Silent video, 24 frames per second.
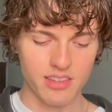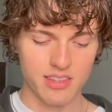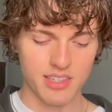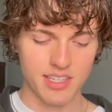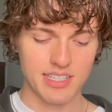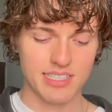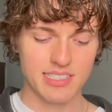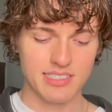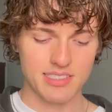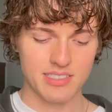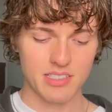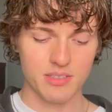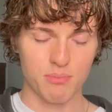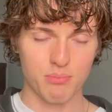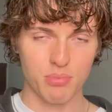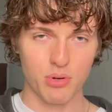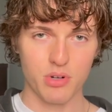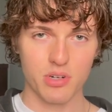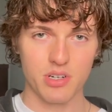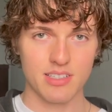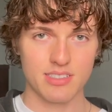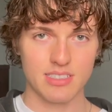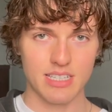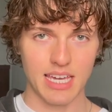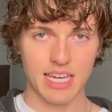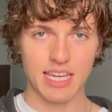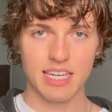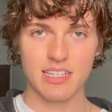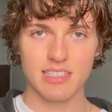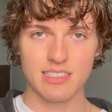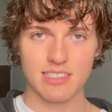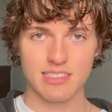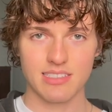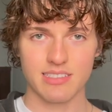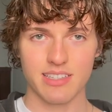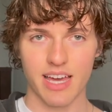This book
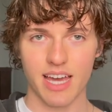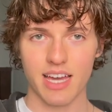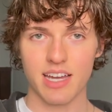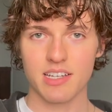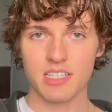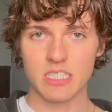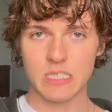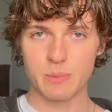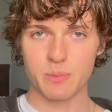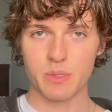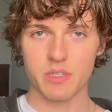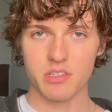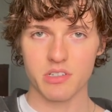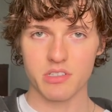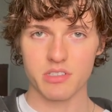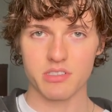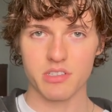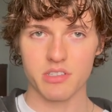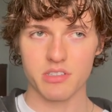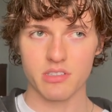takes that conspiracy